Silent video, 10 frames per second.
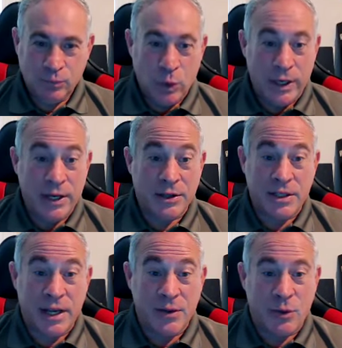We're here
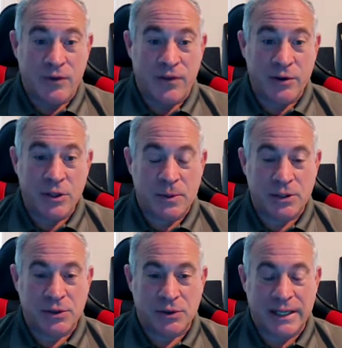today with a very
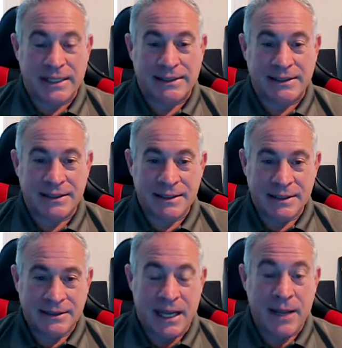special guest,
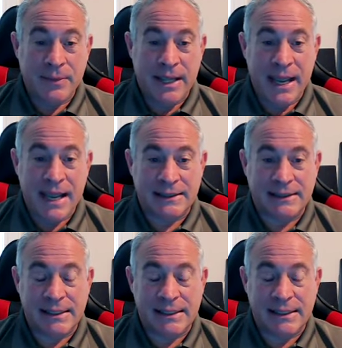Thom Kaz.